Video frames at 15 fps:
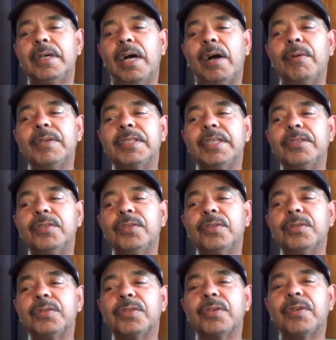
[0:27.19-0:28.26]
I was
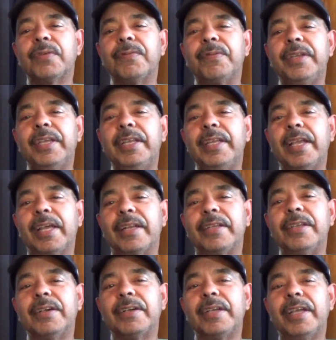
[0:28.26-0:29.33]
introduced to graffiti at a
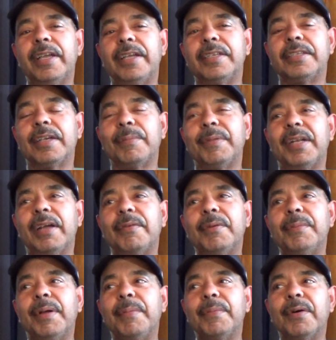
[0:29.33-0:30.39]
young age. I mean, I
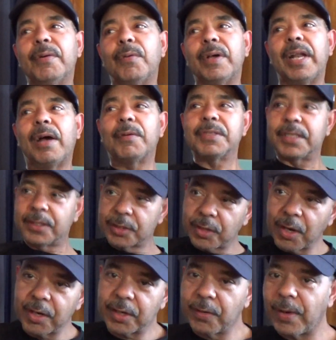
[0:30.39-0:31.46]
remember when I was in
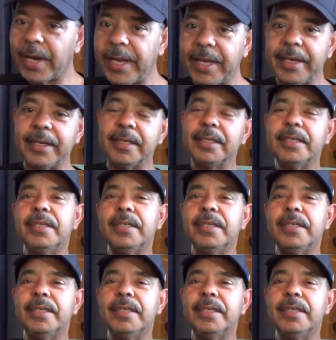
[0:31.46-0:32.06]
third grade,